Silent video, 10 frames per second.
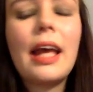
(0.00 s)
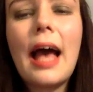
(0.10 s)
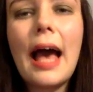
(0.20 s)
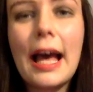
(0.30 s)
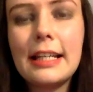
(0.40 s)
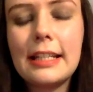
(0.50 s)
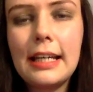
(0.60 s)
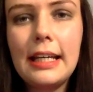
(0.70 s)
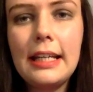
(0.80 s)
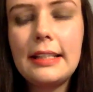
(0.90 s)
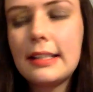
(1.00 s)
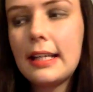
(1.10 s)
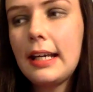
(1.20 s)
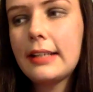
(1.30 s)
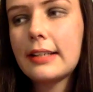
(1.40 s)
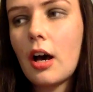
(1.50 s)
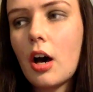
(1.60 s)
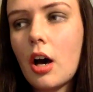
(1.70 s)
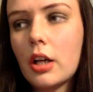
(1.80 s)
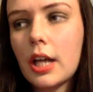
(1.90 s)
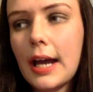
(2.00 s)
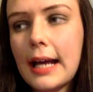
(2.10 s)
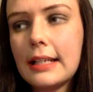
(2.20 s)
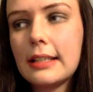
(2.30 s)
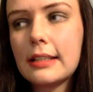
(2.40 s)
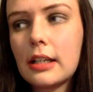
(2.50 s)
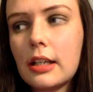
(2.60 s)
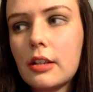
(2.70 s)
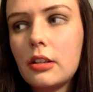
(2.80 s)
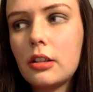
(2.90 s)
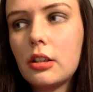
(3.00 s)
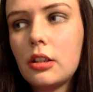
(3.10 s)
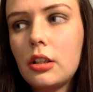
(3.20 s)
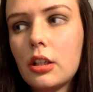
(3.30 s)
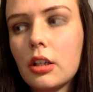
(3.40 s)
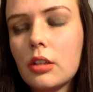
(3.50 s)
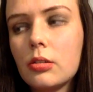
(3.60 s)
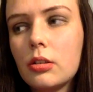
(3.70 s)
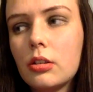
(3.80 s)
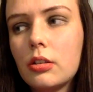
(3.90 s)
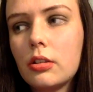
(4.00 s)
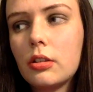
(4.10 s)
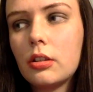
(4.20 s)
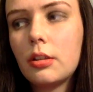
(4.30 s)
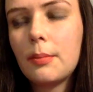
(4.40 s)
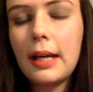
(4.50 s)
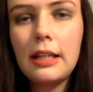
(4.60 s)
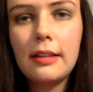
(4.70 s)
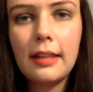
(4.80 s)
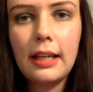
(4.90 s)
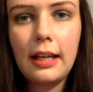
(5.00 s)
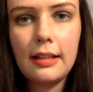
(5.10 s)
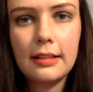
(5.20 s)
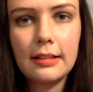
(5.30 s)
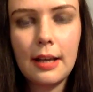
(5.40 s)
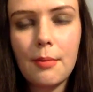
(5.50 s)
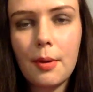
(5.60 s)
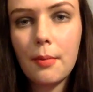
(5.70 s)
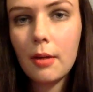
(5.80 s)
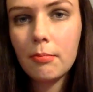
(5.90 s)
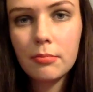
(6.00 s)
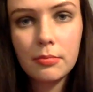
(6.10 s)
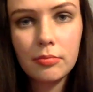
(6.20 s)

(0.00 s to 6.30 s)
and it is hard, and you know, the main thing is that my mum's